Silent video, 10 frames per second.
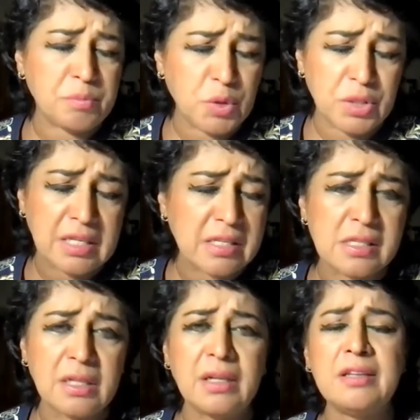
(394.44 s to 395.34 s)
within
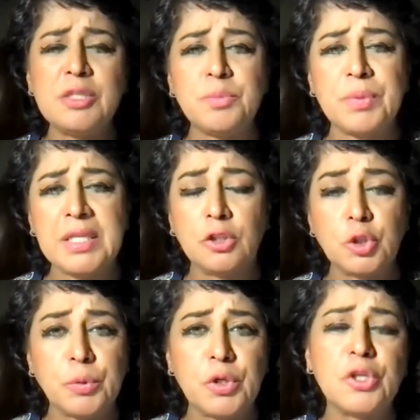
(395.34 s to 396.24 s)
science, being
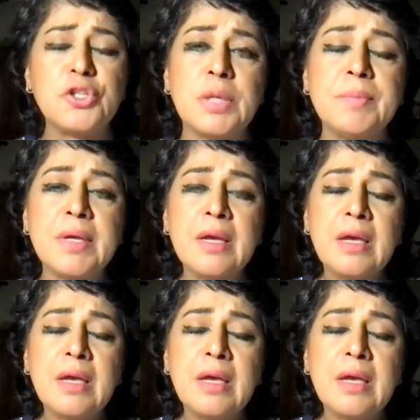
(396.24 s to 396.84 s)
entrepreneurship,